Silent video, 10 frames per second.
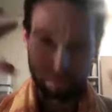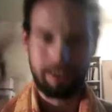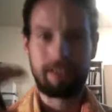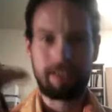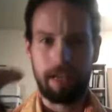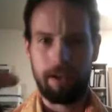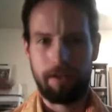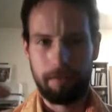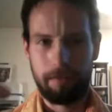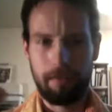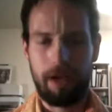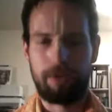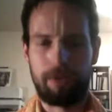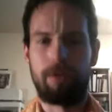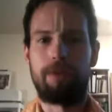fixated
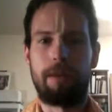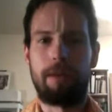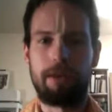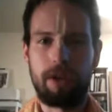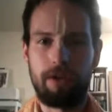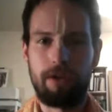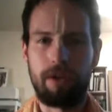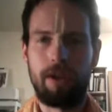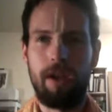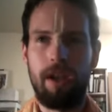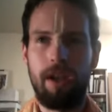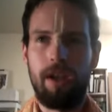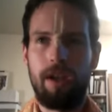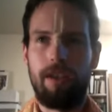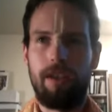as Lord Ramachandra
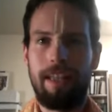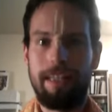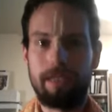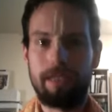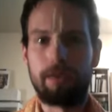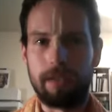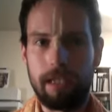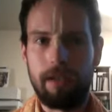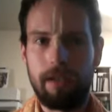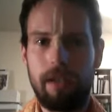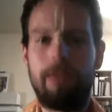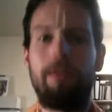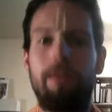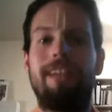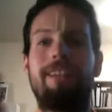that literally, even
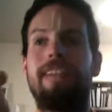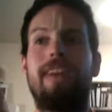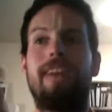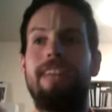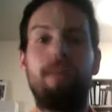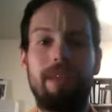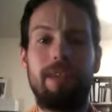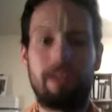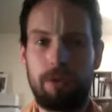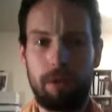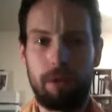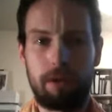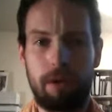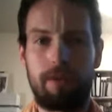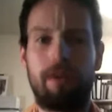when he doesn't have any reason to
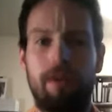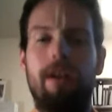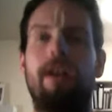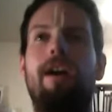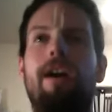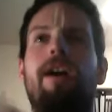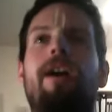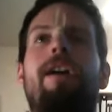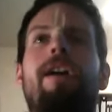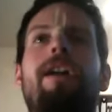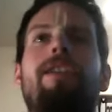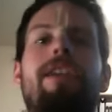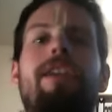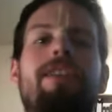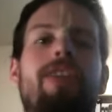whatsoever, and
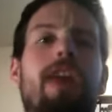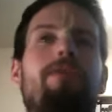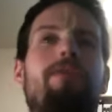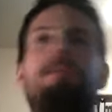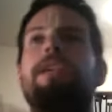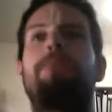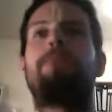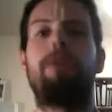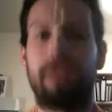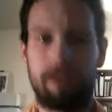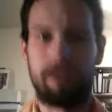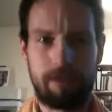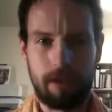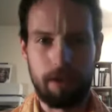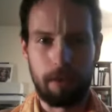against everybody's
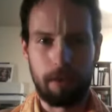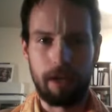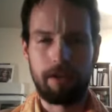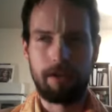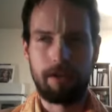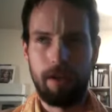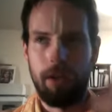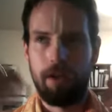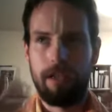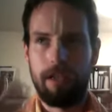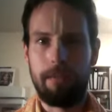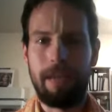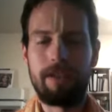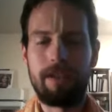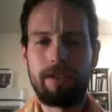protests otherwise, he
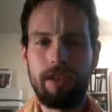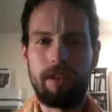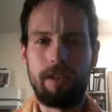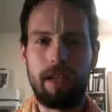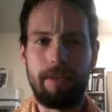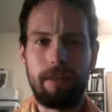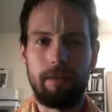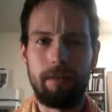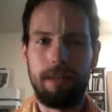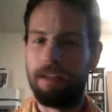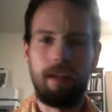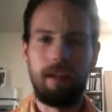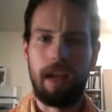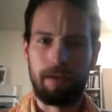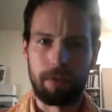abandoned Sita Devi when he didn't
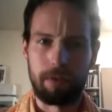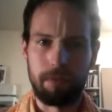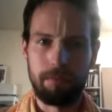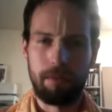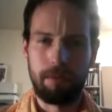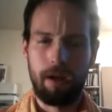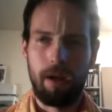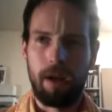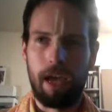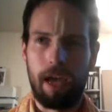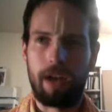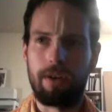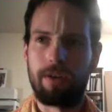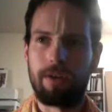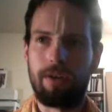have to,
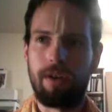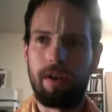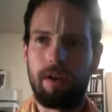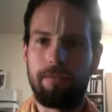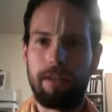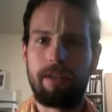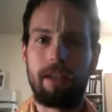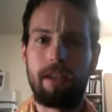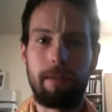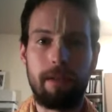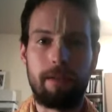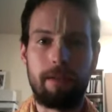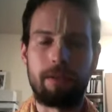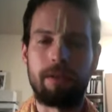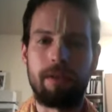and basically left
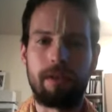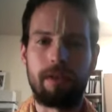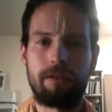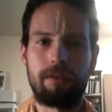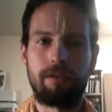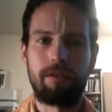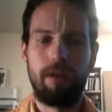her in the dust.